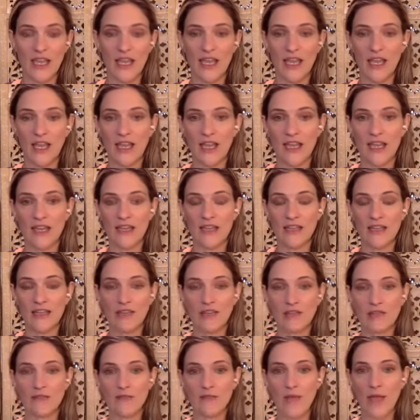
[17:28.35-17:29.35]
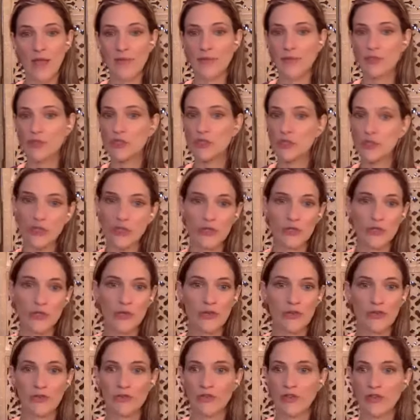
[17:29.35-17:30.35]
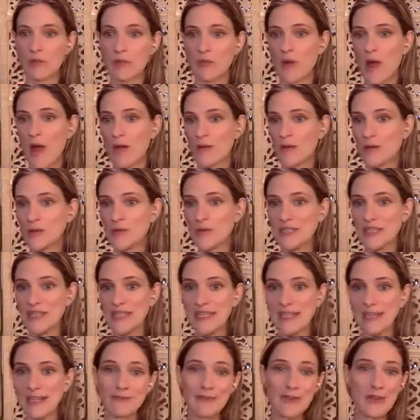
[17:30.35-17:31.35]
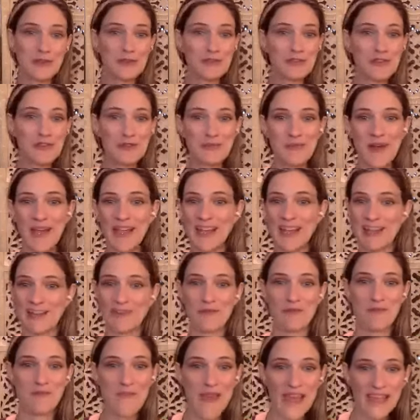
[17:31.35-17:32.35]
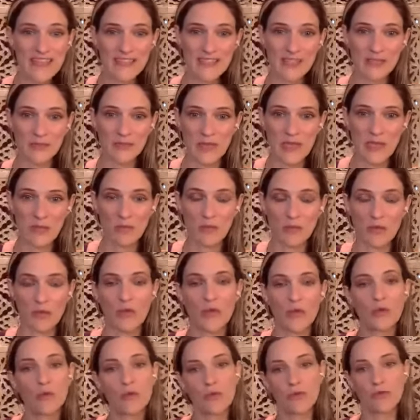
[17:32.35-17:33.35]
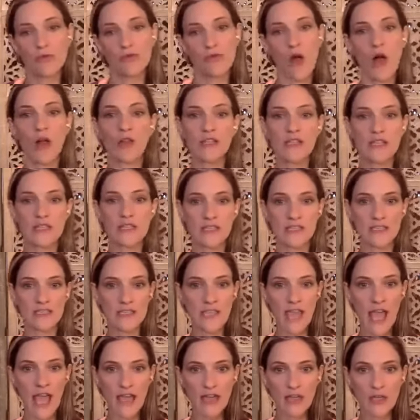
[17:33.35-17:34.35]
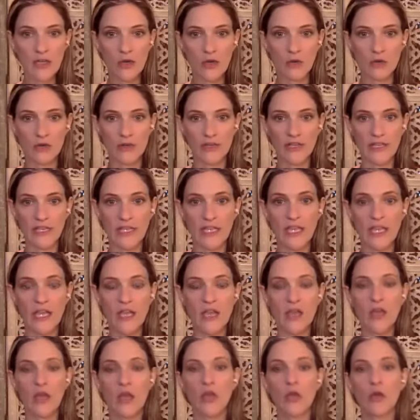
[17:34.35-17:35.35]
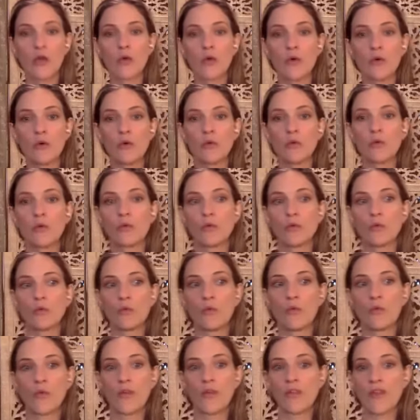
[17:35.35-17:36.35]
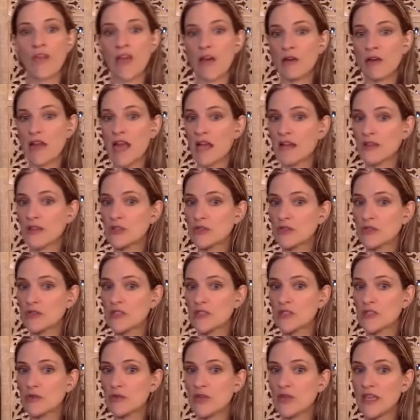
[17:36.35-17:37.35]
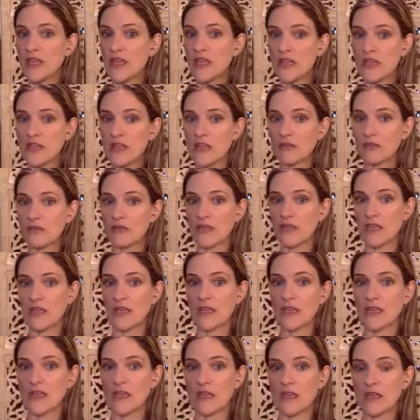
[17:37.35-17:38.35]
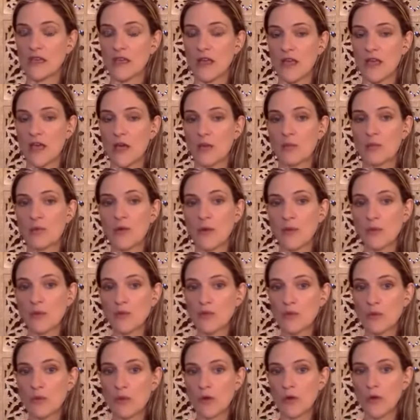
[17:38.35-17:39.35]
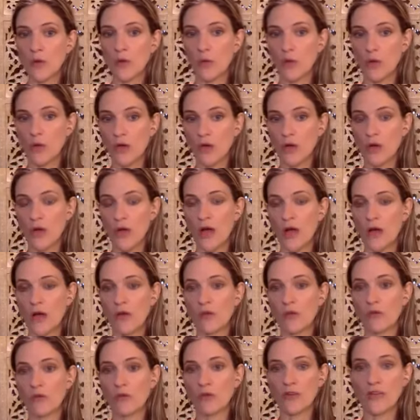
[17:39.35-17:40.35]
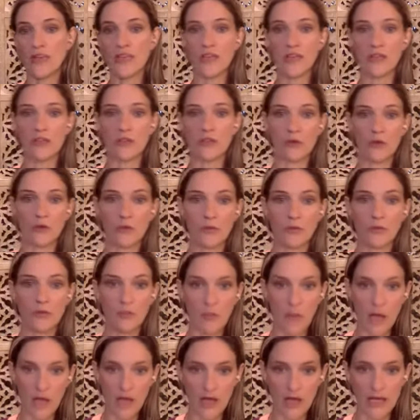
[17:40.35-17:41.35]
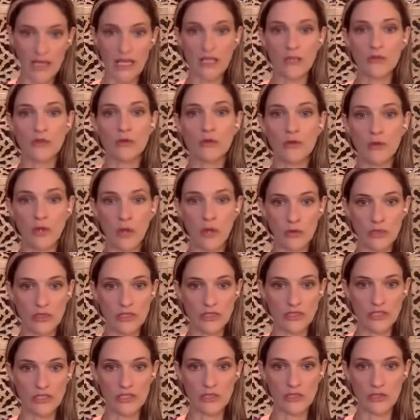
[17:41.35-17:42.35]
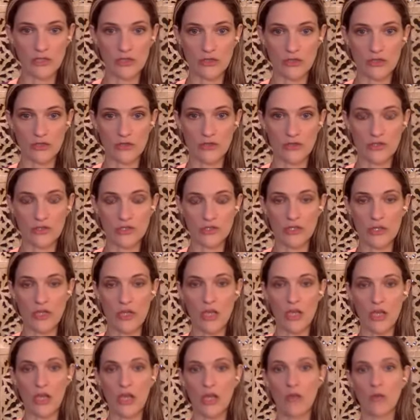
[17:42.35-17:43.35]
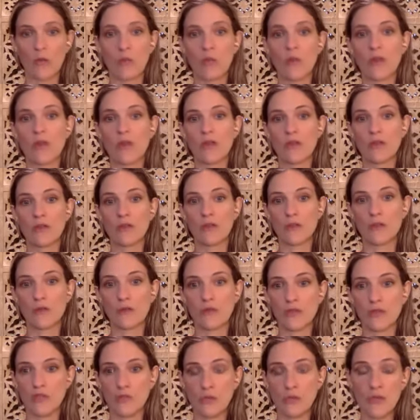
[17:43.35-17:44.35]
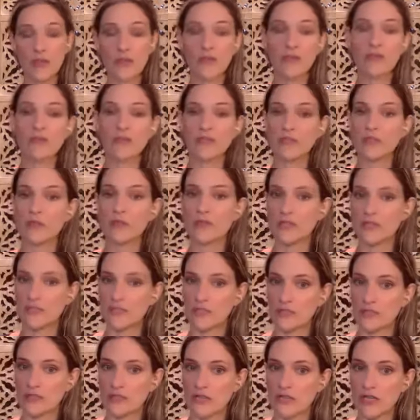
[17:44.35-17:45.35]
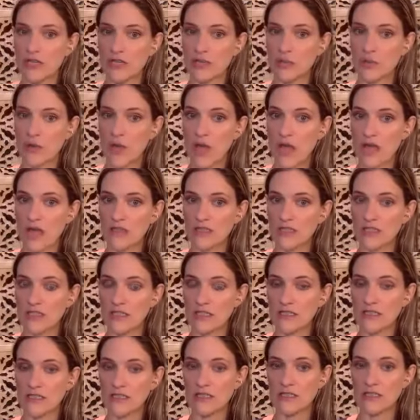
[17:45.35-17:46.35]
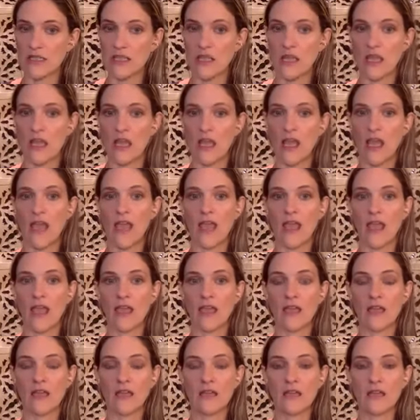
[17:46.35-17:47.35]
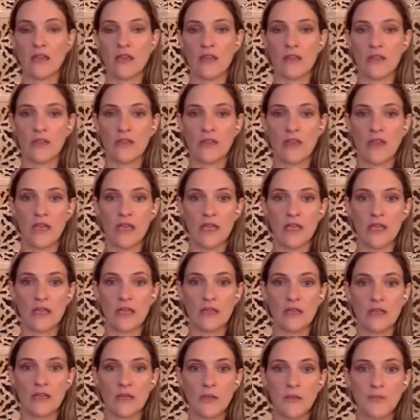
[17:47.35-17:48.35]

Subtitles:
And I'm sure that probably a few of you might have met some people who would fall into this category, who, without actually doing any of the preparatory work of working in their body and their lower centers with doing physical and energetic practice, and then